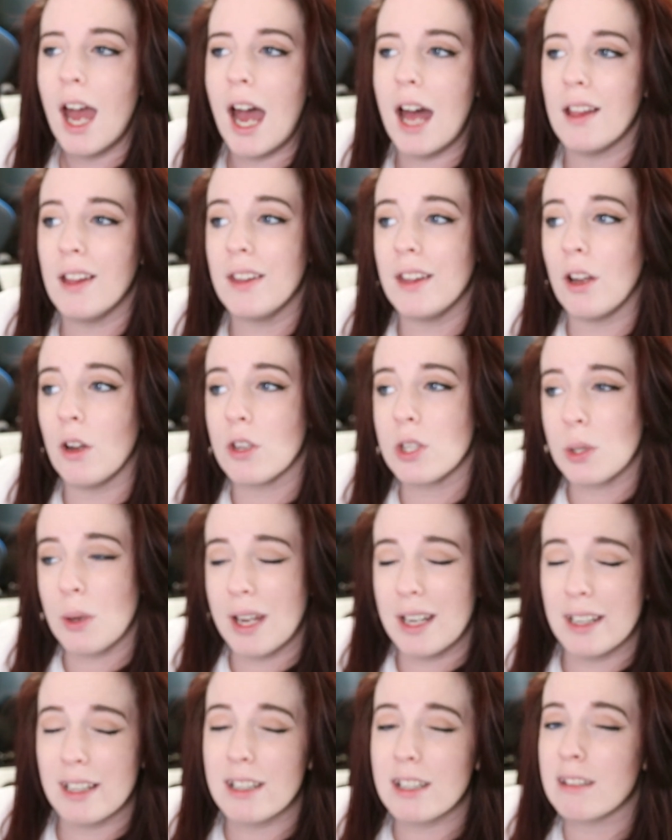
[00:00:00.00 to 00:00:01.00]
And then they also
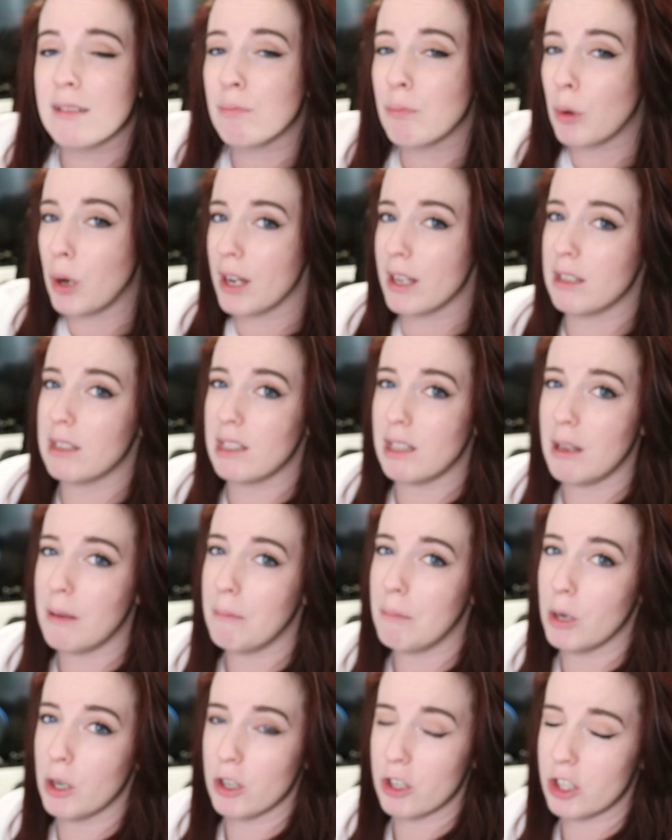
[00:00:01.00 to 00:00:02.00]
had an express
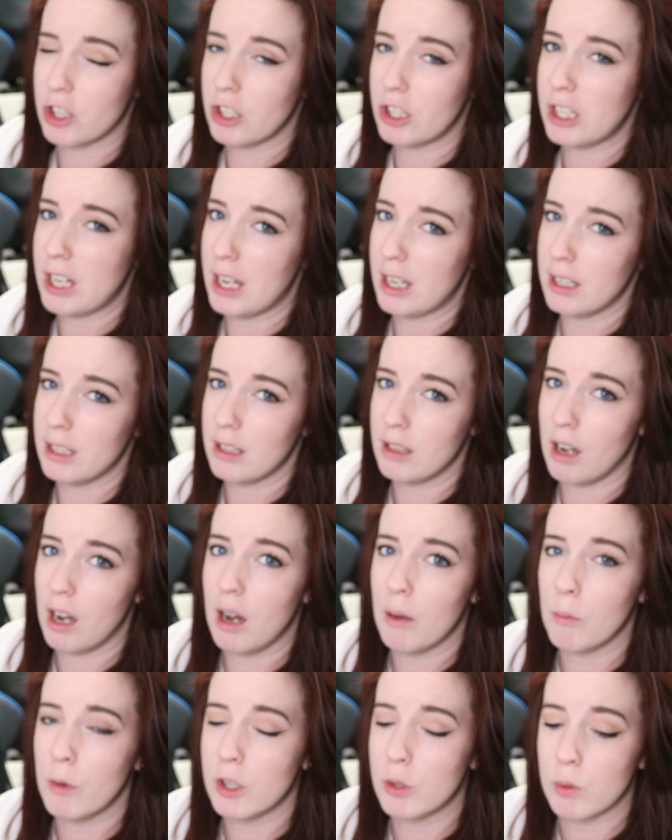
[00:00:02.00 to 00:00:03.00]
merch tent,
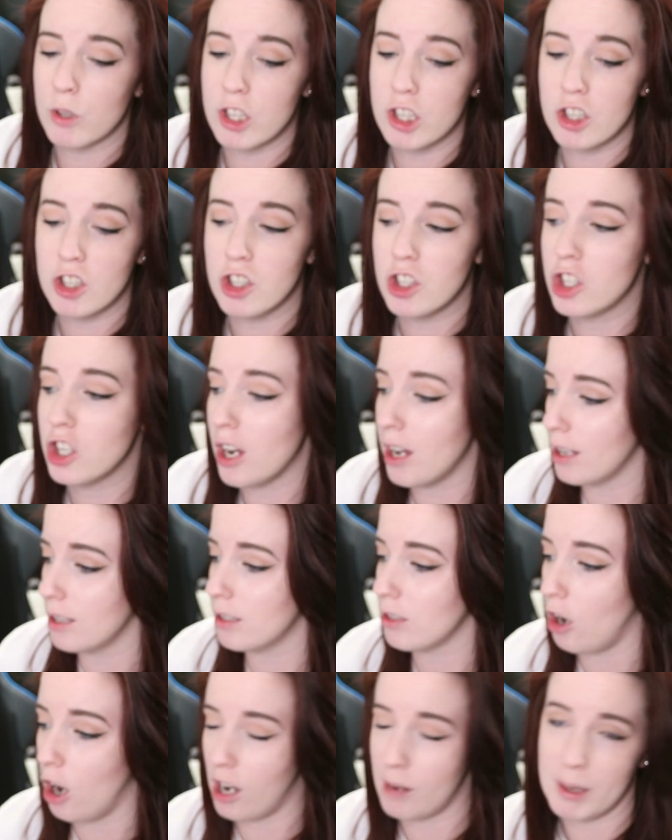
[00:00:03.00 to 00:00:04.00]
which was
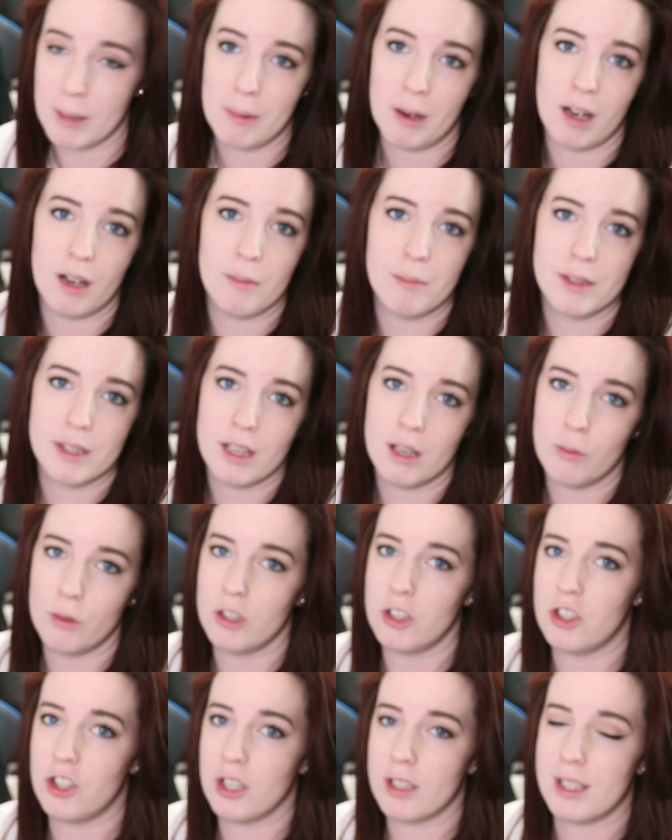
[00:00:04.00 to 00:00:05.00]
just army bombs. It
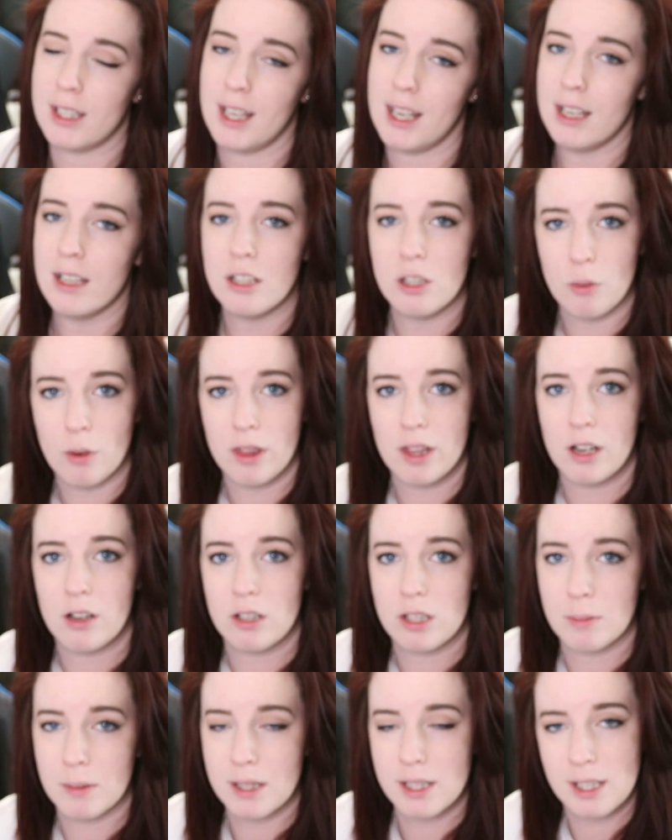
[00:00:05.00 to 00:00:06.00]
was just in case you were
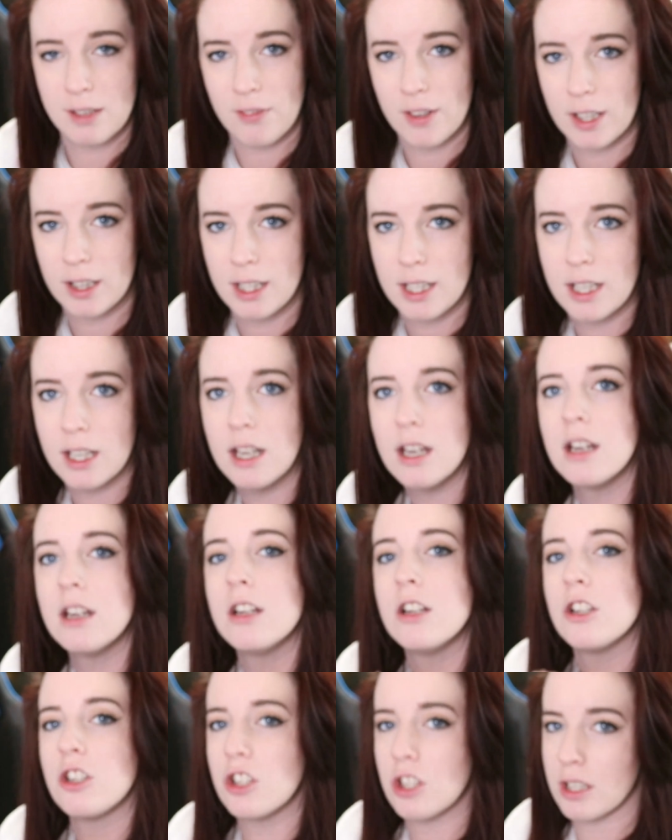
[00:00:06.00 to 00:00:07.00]
there specifically
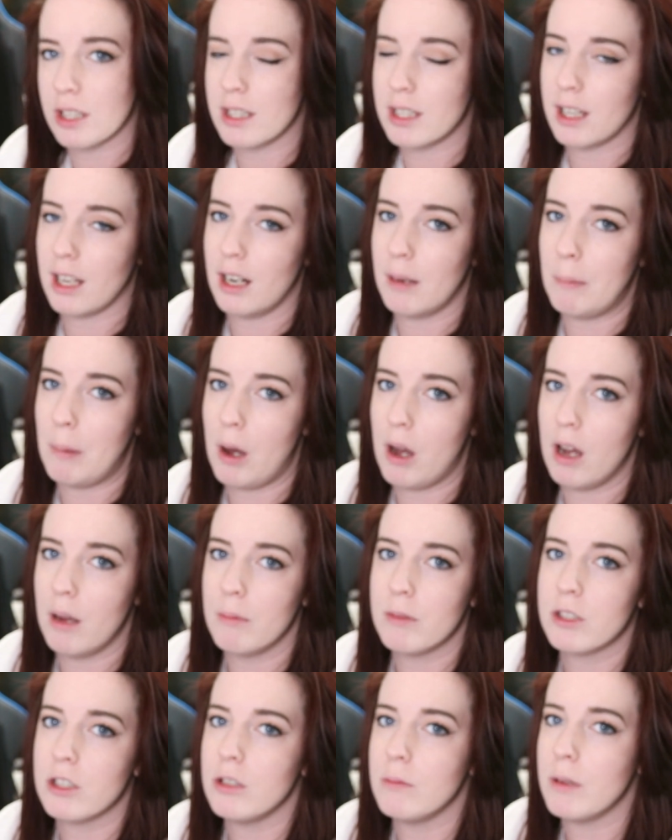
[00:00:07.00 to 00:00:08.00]
just to get a
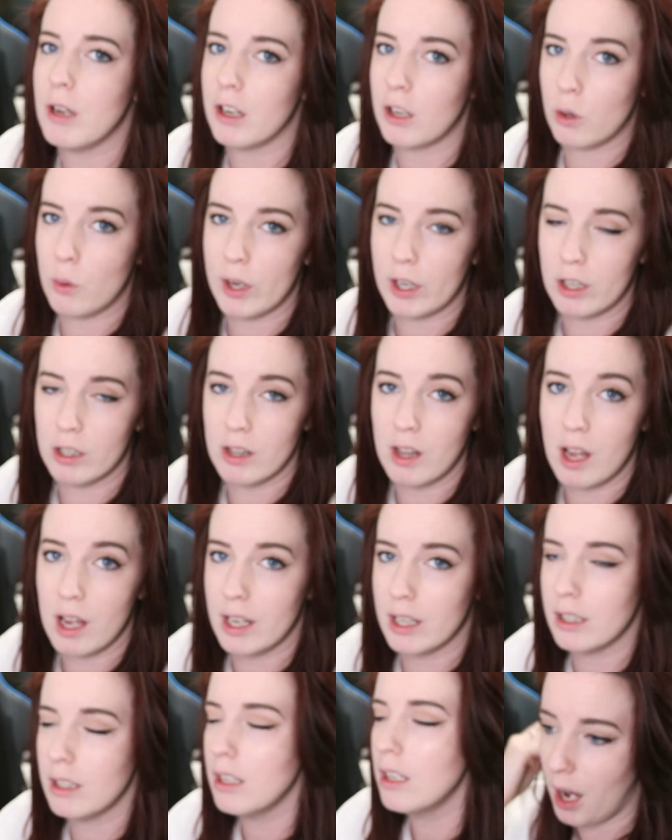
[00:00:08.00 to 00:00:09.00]
bomb, so you'd be on a quicker
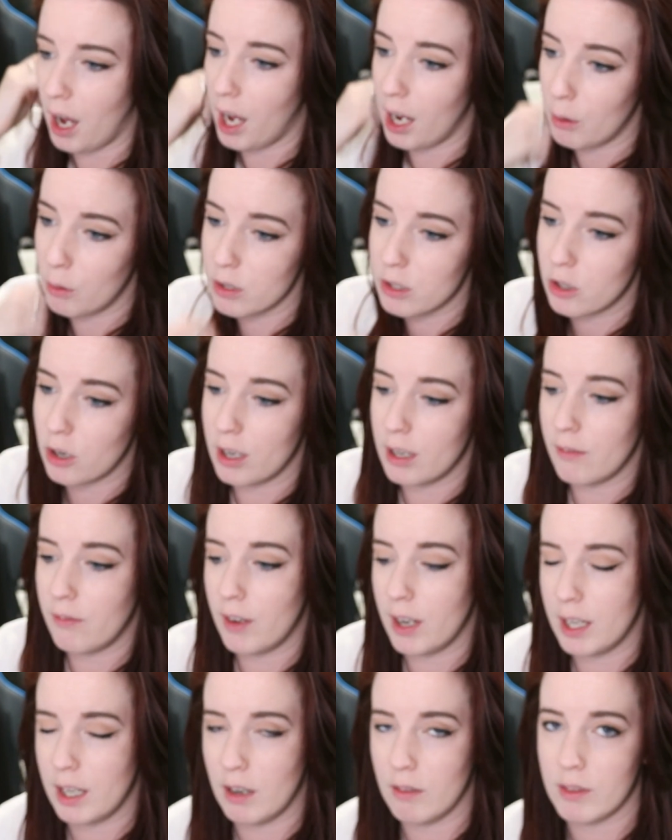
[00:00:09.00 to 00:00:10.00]
line. I was trying to
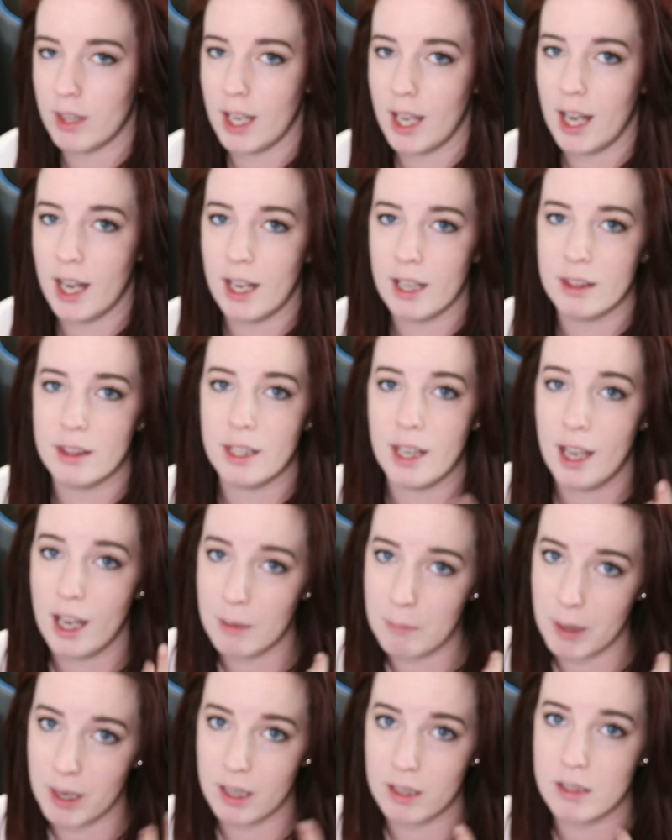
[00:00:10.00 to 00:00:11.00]
find out if they had the
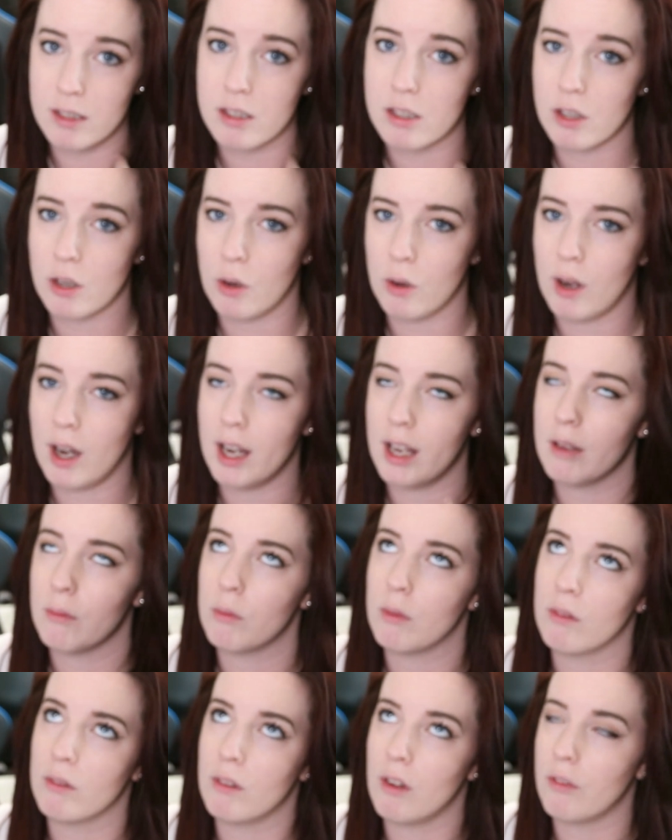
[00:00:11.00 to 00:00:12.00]
headbands, so
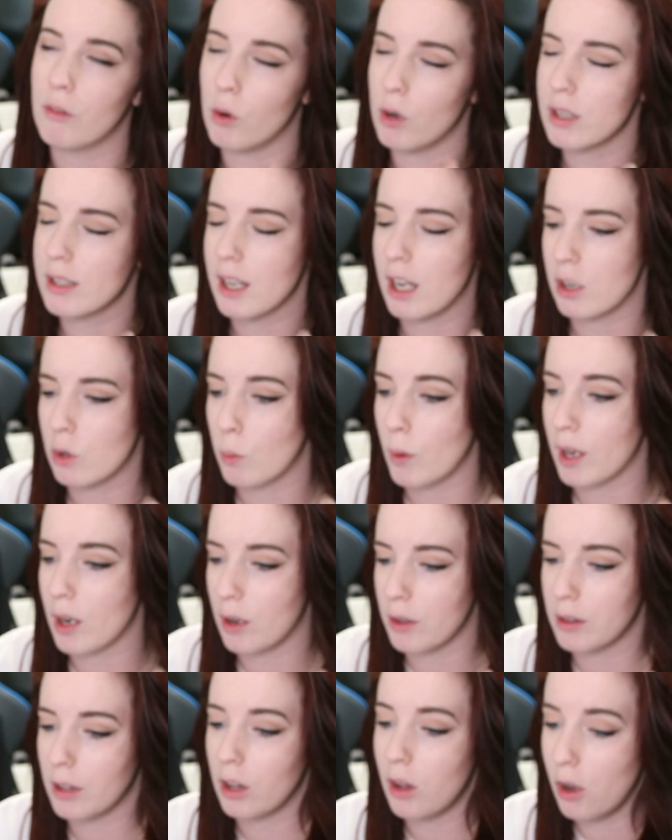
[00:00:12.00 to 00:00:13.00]
I, of course, had to wait
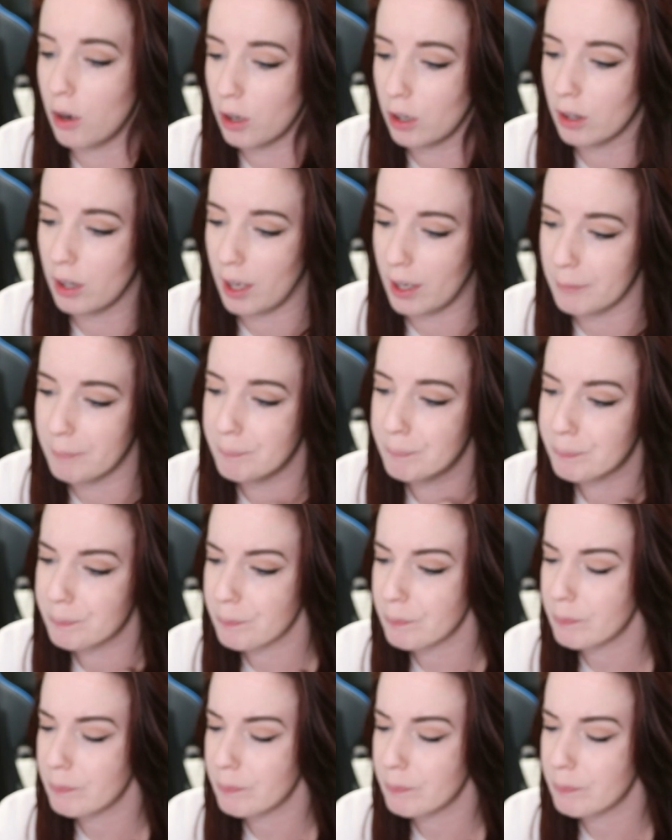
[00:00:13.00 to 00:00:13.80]
on the longer line.